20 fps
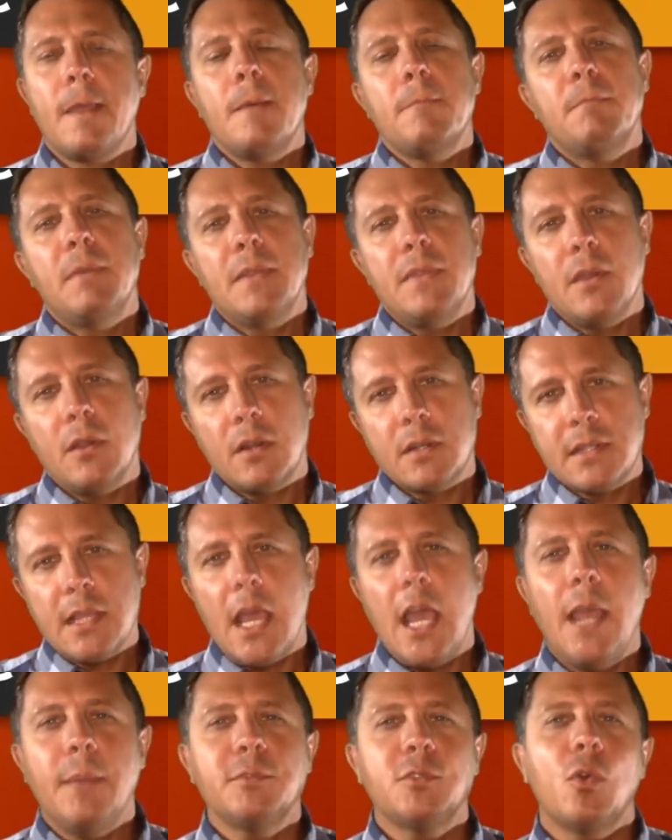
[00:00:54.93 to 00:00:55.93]
But there are
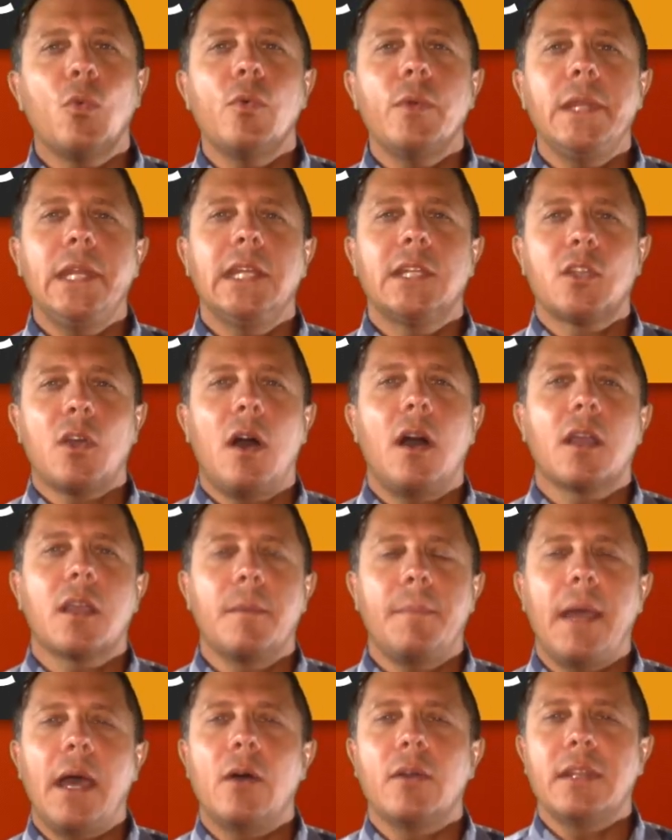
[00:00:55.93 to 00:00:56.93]
times when we need to talk
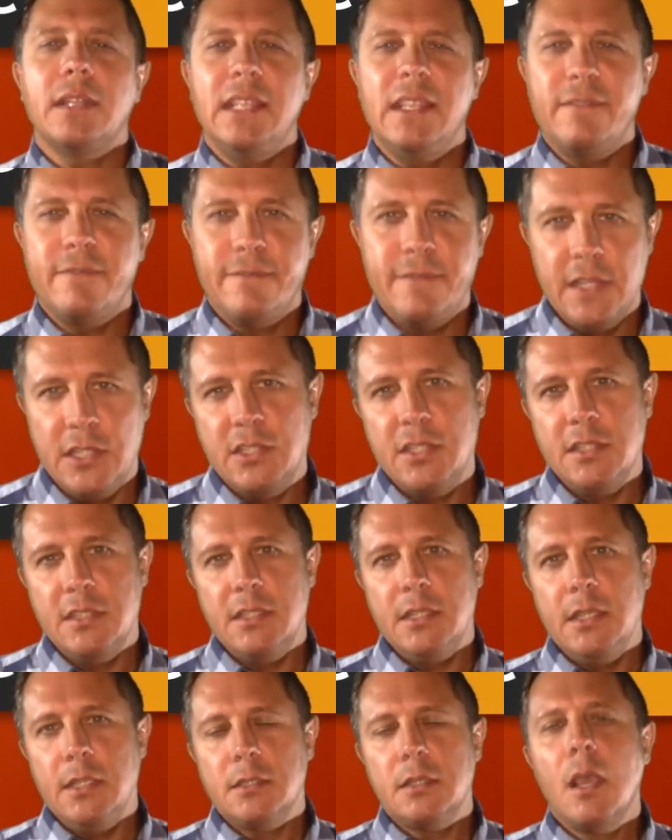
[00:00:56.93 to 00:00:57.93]
about
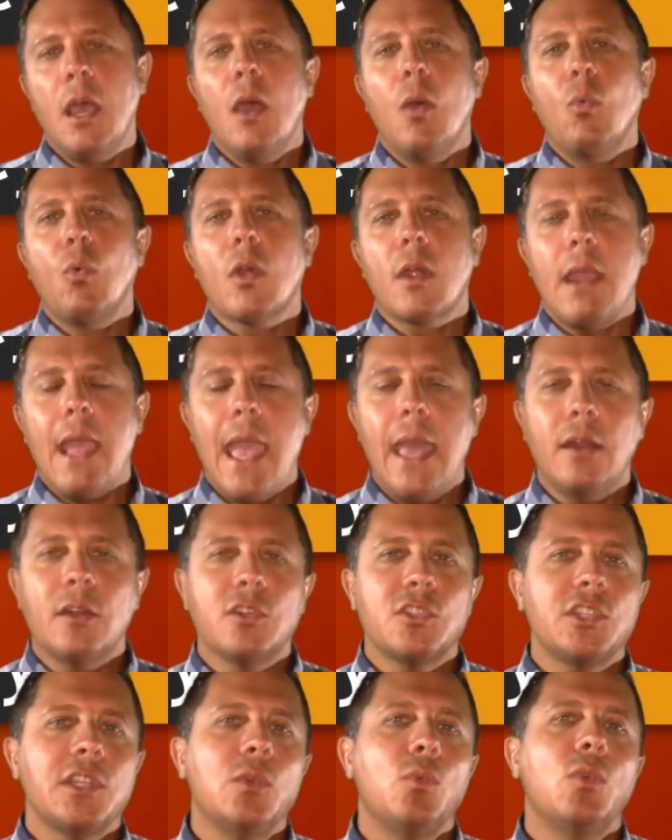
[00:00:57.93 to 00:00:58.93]
efficiencies, where
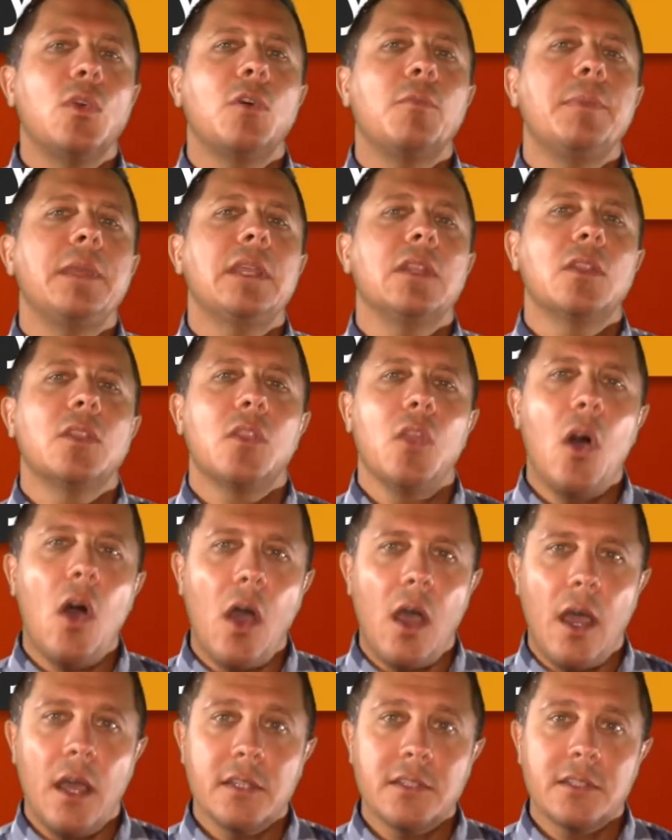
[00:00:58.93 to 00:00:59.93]
energy will be
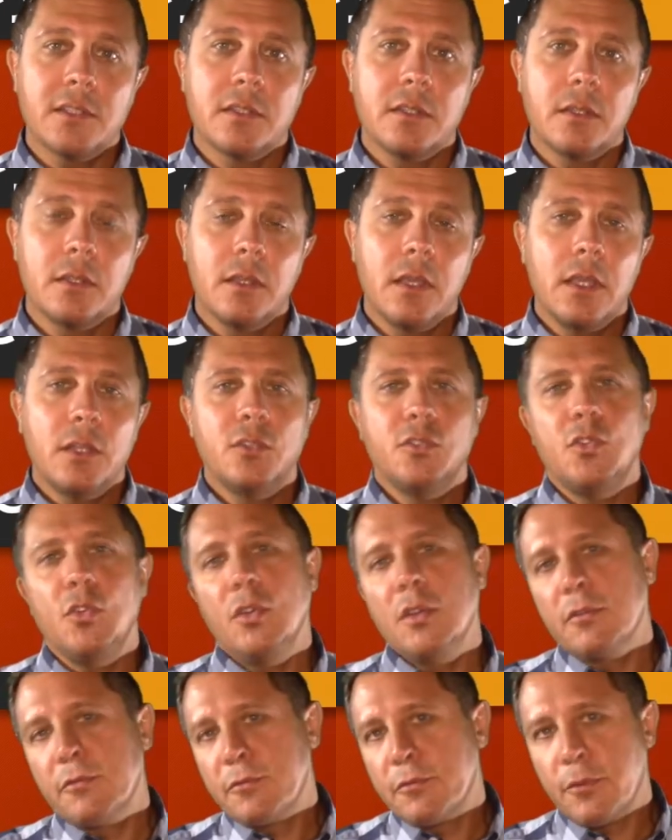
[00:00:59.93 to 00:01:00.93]
lost due
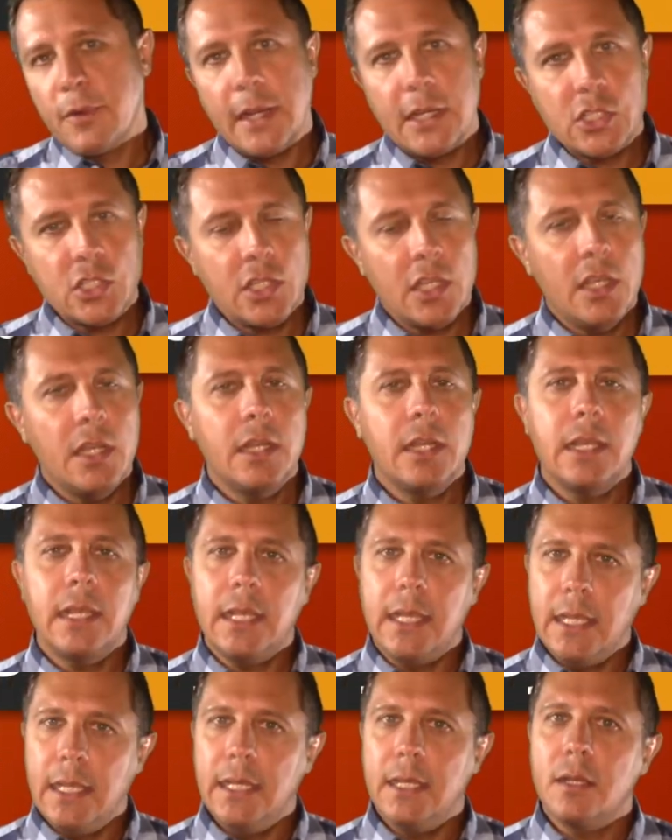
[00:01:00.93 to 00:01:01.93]
to friction,
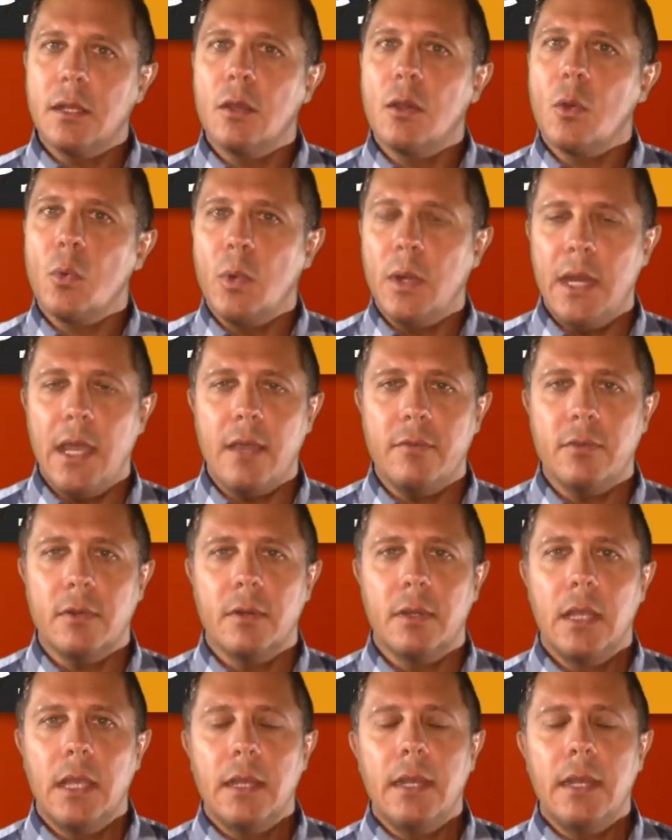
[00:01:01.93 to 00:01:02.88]
heat, or whatever.